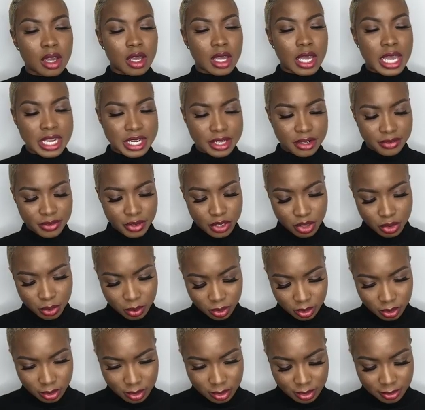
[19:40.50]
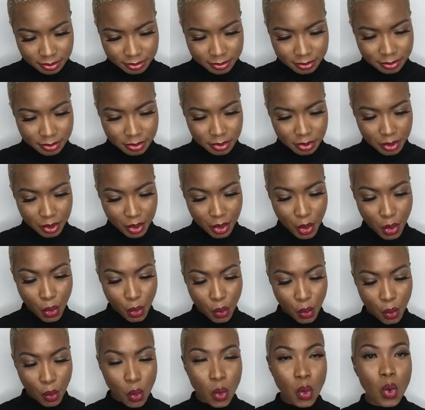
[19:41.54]
individuals
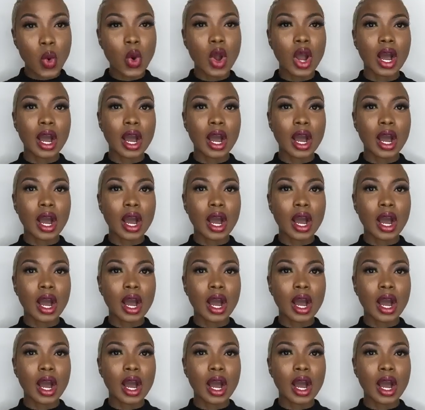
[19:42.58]
who